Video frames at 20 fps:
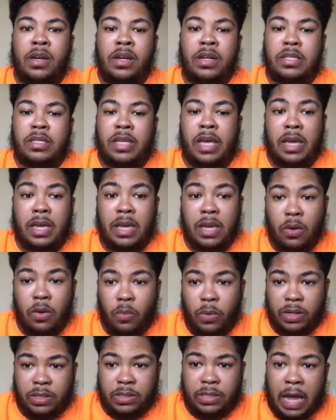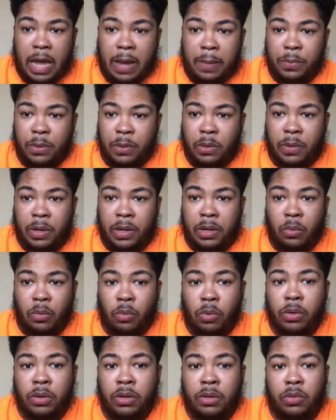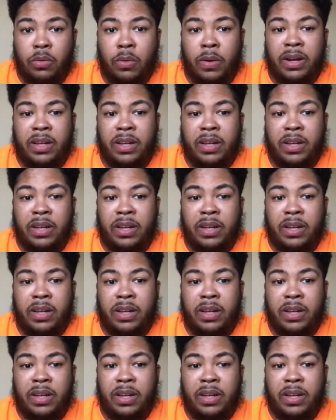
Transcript: taking what has happened around the world and throughout